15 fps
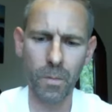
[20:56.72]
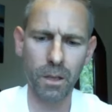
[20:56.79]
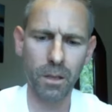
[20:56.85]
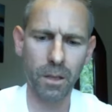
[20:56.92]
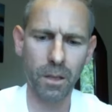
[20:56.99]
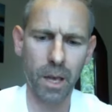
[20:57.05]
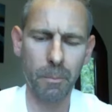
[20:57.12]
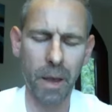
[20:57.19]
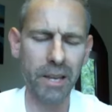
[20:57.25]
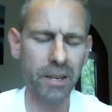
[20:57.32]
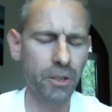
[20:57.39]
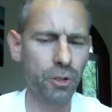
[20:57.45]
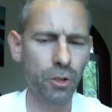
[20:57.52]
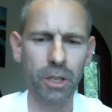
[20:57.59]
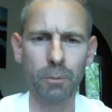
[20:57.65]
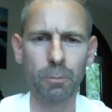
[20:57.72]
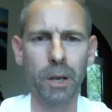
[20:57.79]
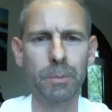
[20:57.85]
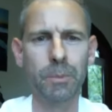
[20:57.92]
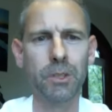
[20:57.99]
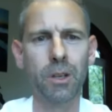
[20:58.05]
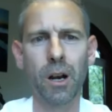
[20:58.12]
Making sure your
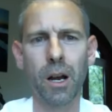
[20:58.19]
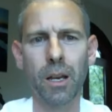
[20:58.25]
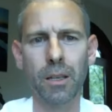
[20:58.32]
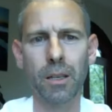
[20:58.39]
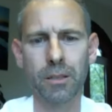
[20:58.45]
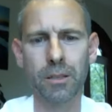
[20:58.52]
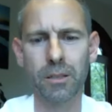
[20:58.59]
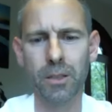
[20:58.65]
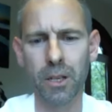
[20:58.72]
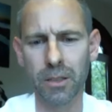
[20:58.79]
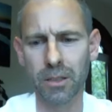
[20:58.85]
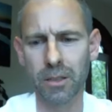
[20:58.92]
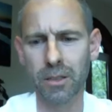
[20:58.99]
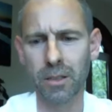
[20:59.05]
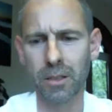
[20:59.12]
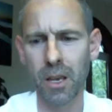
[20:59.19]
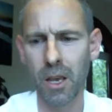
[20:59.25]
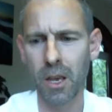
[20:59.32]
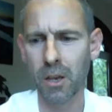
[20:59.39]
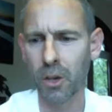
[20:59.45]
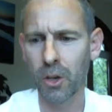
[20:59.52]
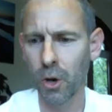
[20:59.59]
website is just,
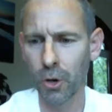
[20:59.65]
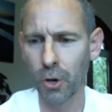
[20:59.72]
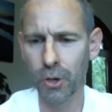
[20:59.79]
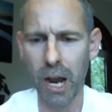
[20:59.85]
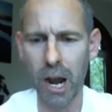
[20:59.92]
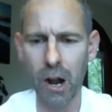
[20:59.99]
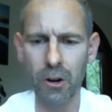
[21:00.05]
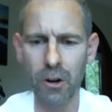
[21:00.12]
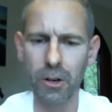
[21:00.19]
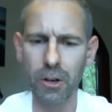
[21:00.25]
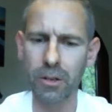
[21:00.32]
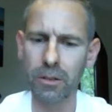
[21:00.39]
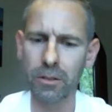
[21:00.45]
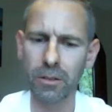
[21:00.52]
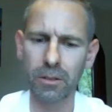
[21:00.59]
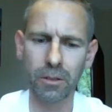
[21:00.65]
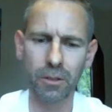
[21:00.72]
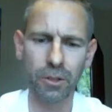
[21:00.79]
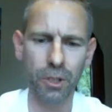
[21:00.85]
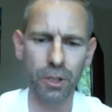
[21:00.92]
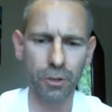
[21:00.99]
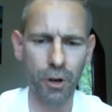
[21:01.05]
current,
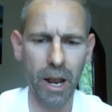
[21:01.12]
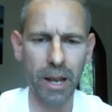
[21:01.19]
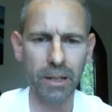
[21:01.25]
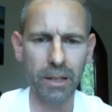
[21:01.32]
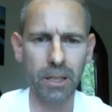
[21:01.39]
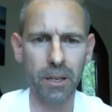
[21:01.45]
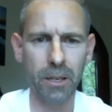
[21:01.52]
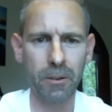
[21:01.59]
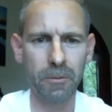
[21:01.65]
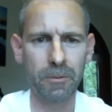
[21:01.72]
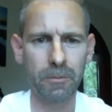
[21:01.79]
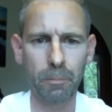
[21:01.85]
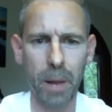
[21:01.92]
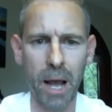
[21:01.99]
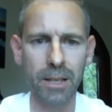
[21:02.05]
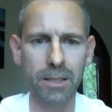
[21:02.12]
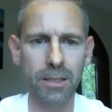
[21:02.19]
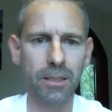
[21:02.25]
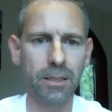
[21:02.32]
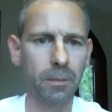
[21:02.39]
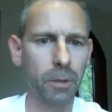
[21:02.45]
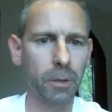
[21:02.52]
looks attractive,
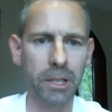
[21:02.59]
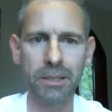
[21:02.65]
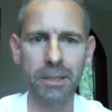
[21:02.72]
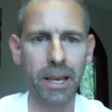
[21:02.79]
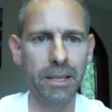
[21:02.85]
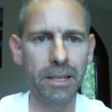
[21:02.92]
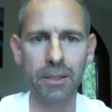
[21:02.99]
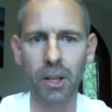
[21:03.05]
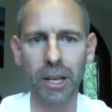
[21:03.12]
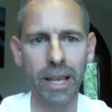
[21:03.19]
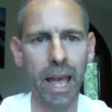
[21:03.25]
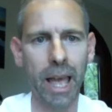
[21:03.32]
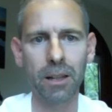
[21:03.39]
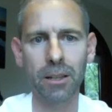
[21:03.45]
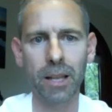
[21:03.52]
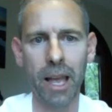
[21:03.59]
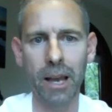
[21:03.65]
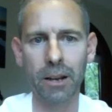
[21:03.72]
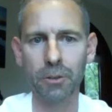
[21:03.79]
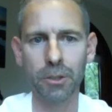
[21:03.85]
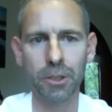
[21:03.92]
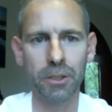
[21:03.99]
passes the blink test. Like how
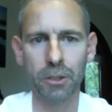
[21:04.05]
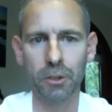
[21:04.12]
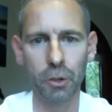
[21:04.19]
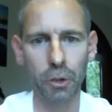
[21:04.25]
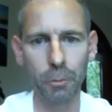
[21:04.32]
good does it look